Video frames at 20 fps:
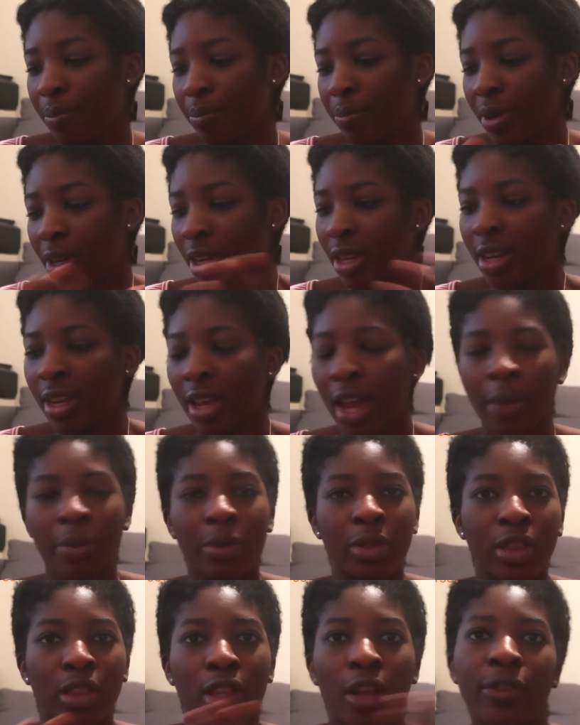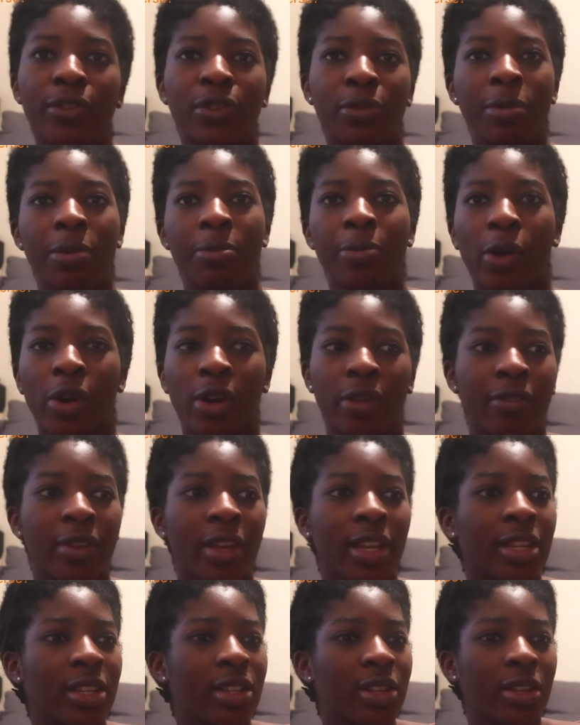but I would love to be part of
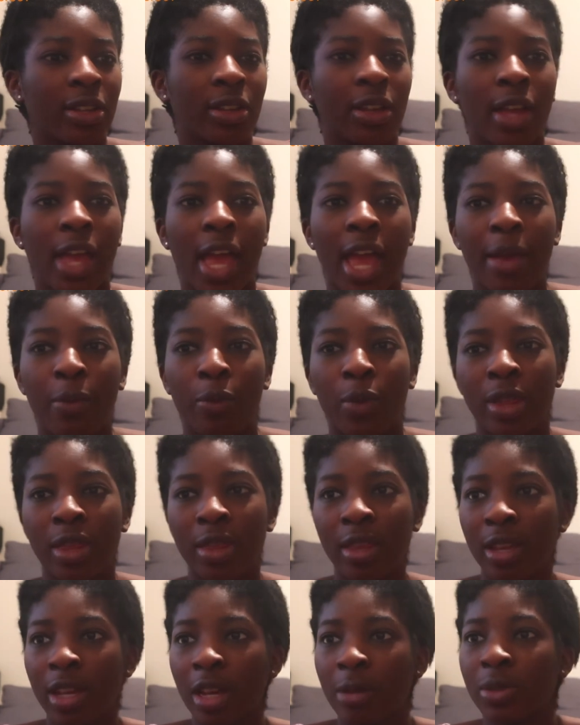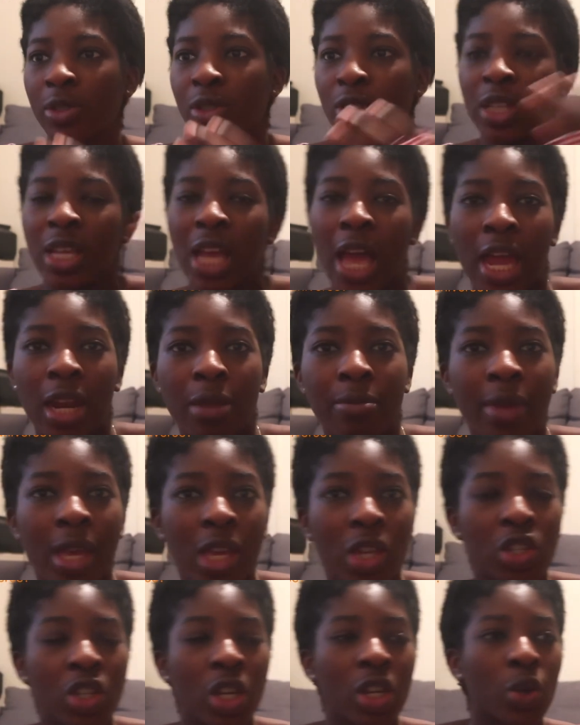it when it comes to the
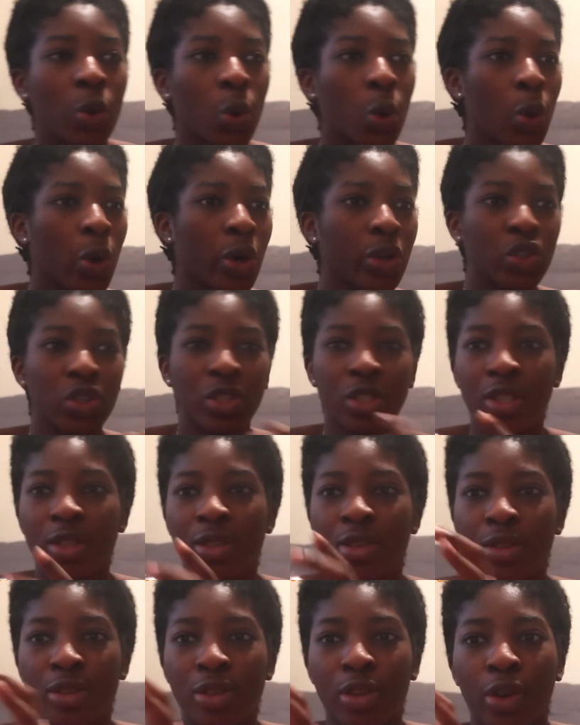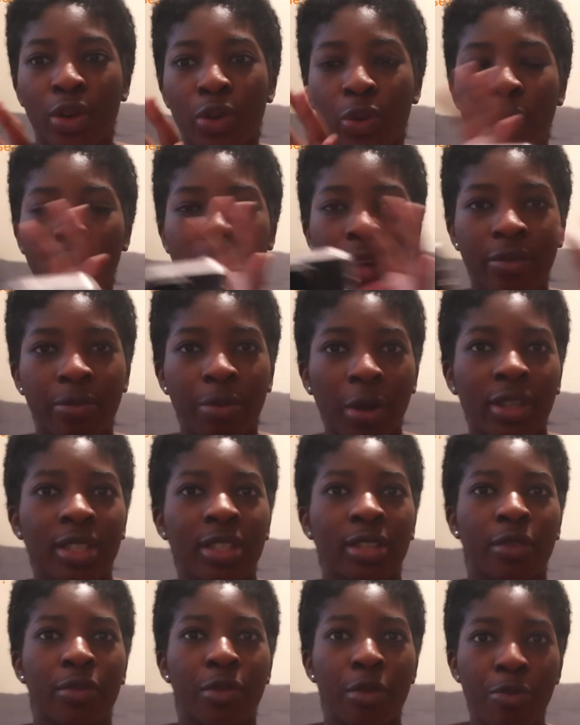animation or just the creative
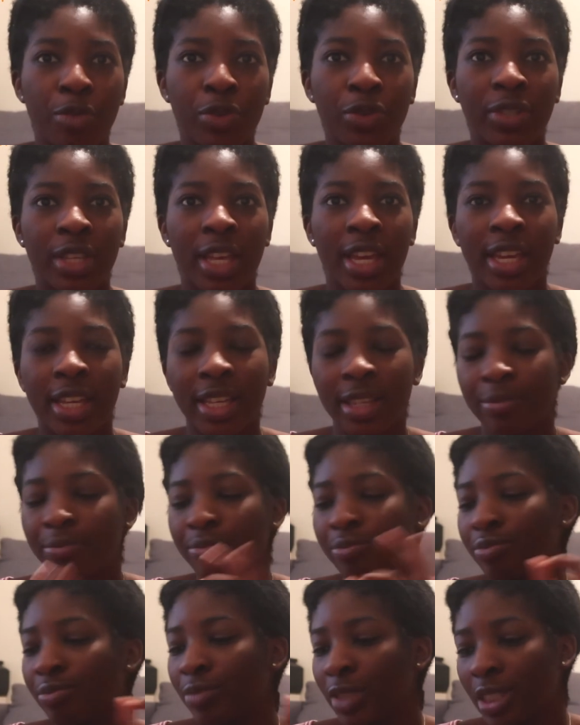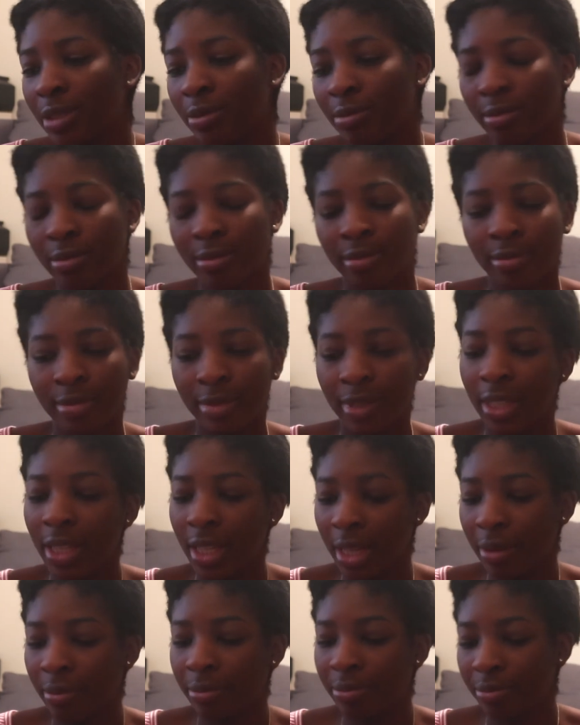process of the music.
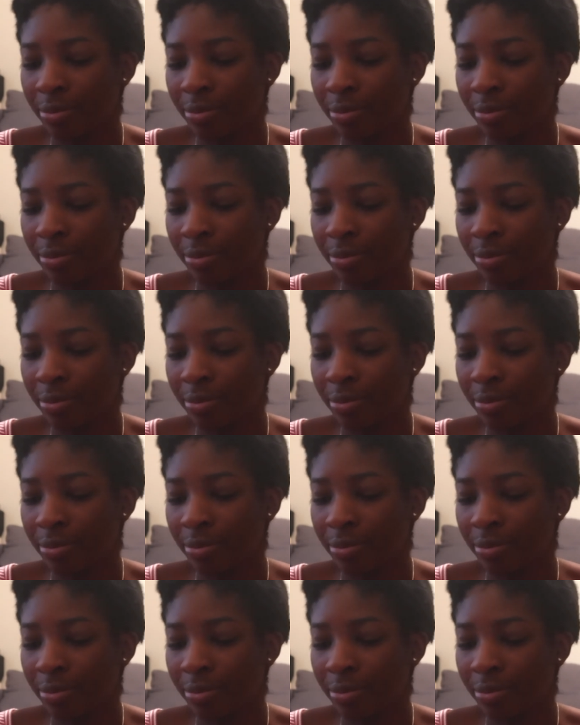Yeah.